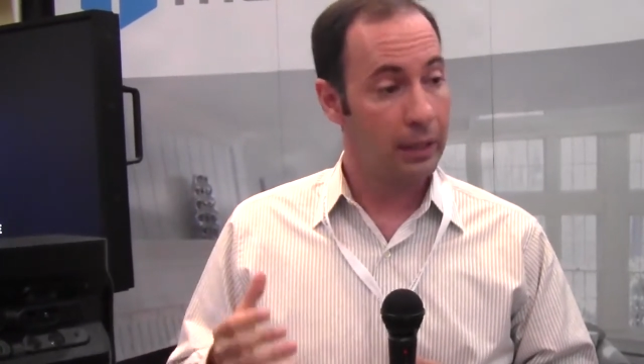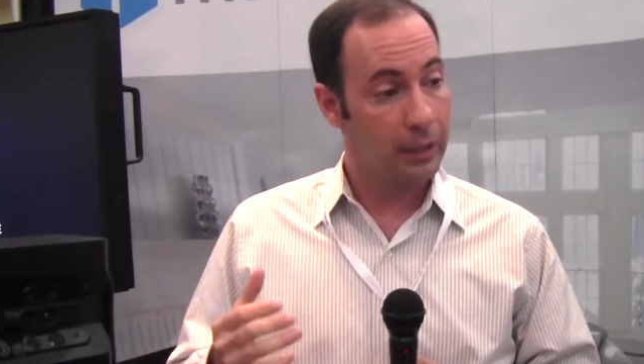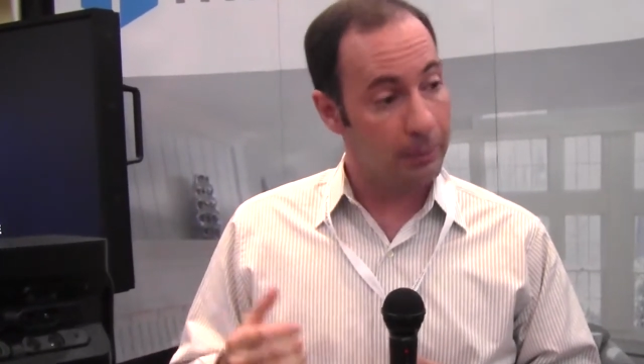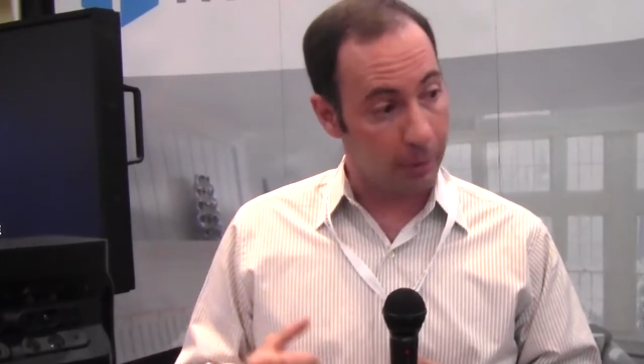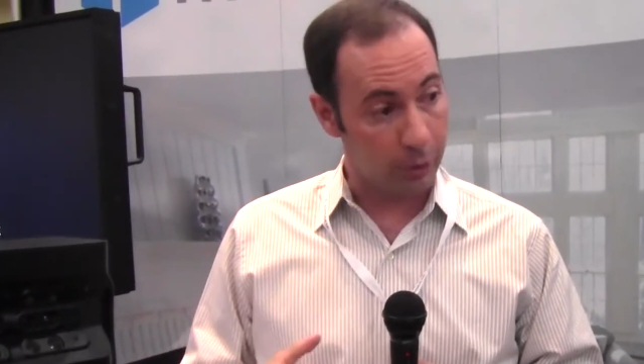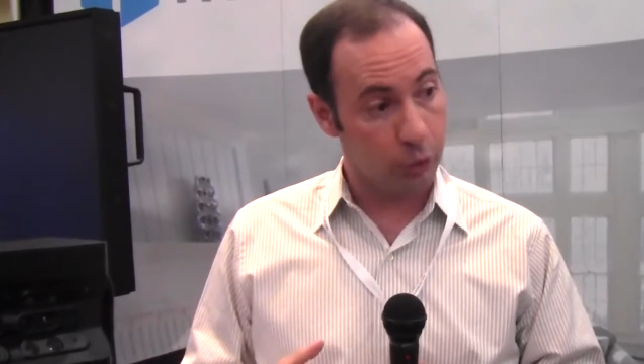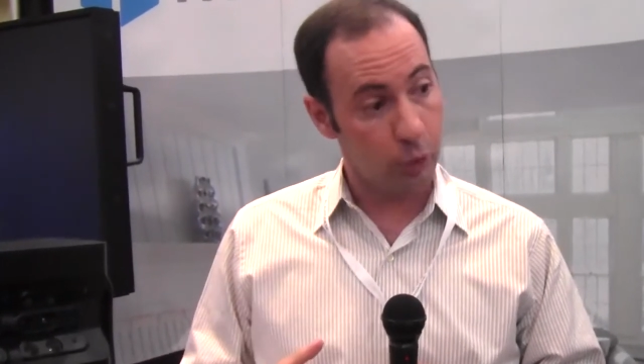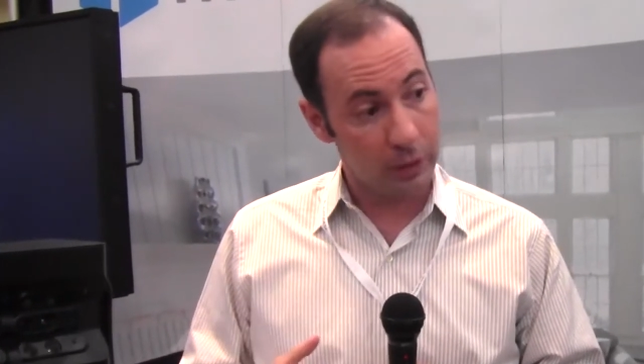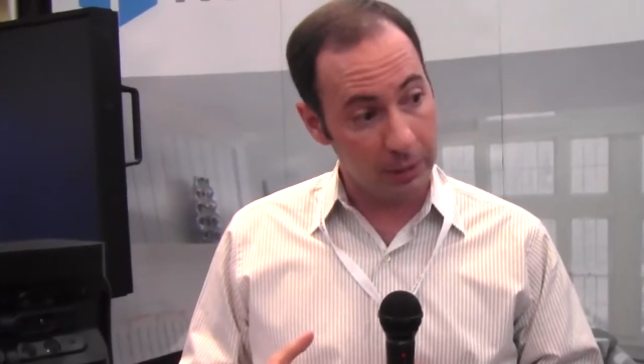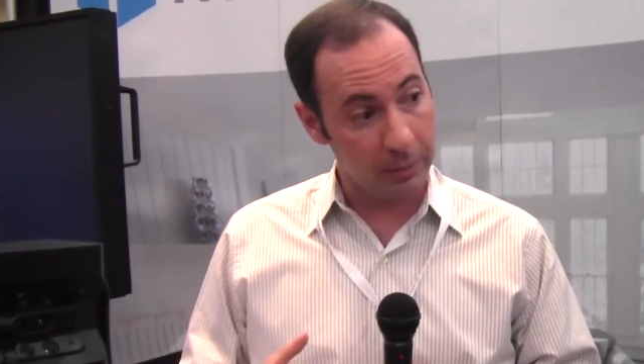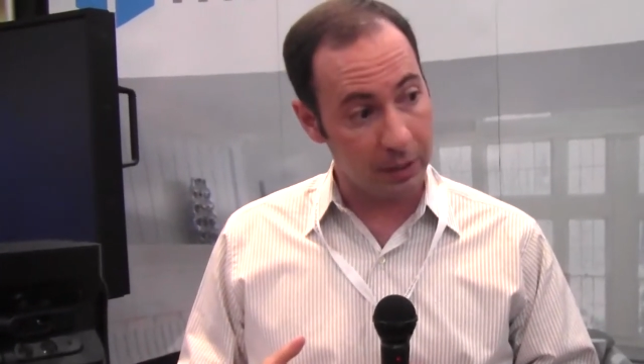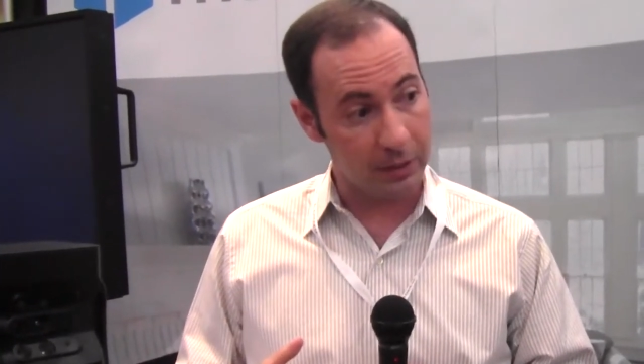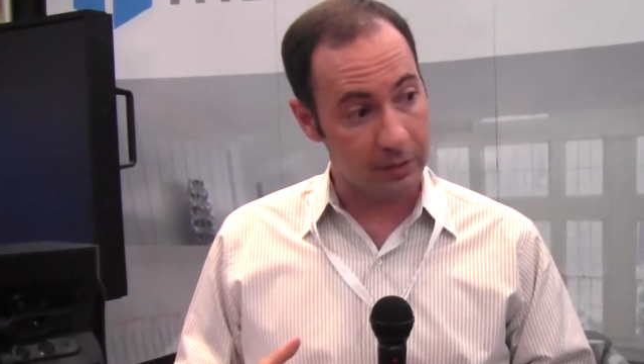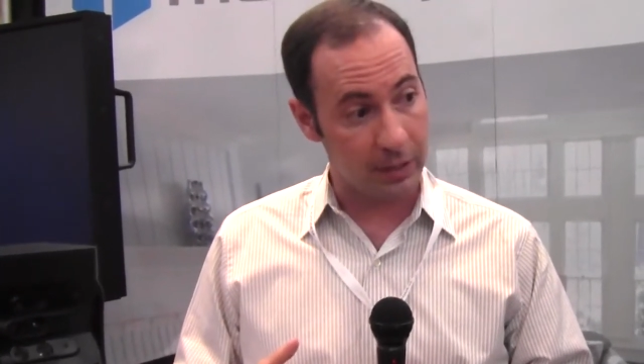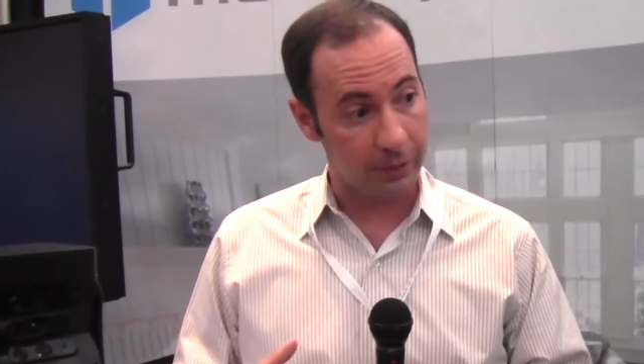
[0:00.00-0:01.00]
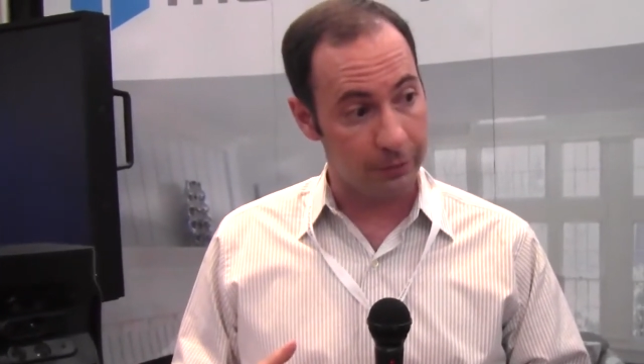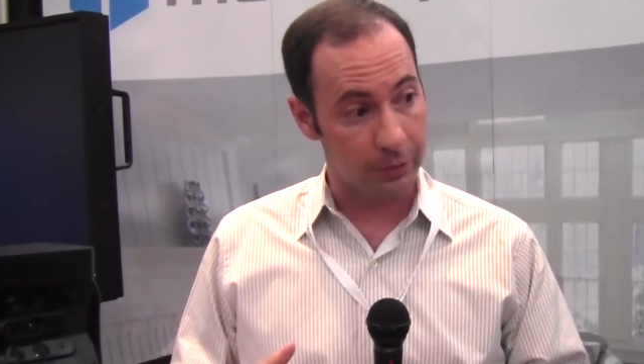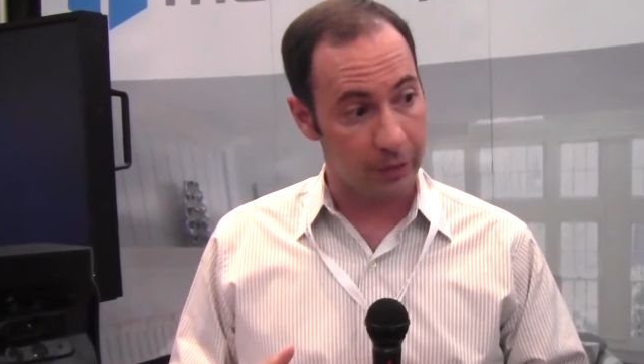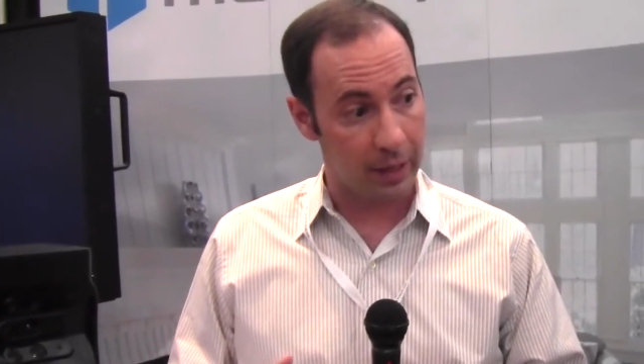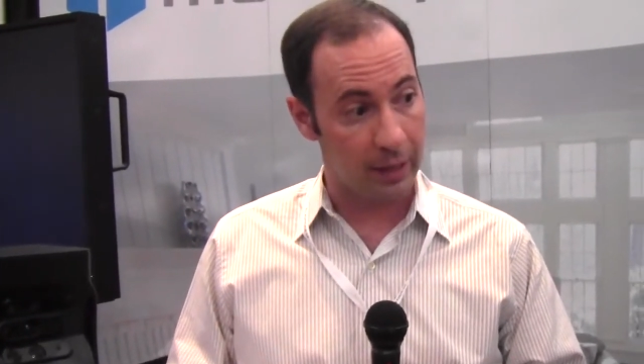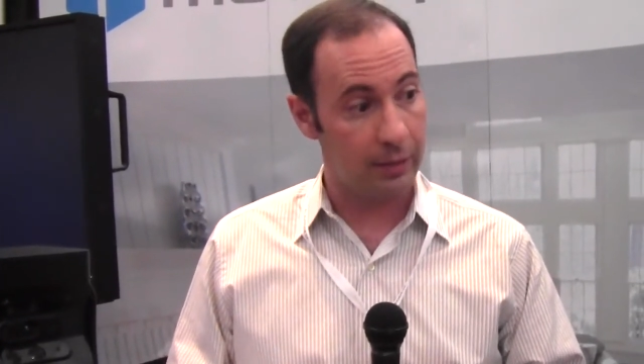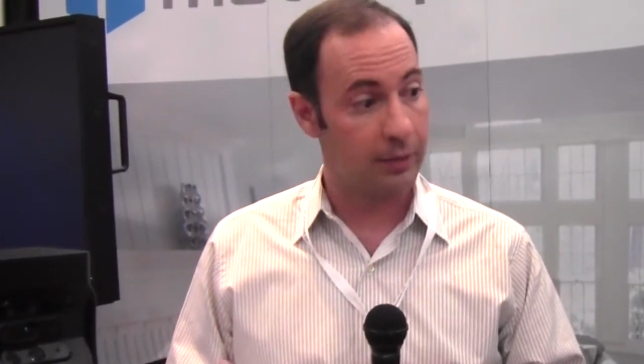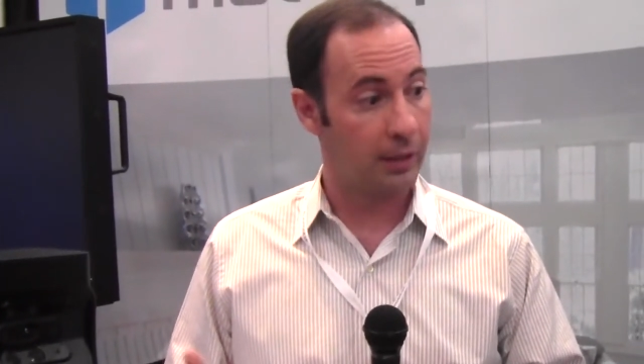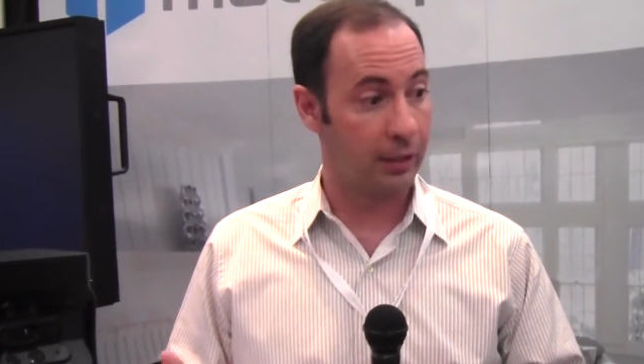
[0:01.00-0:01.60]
and about 20 minutes after that,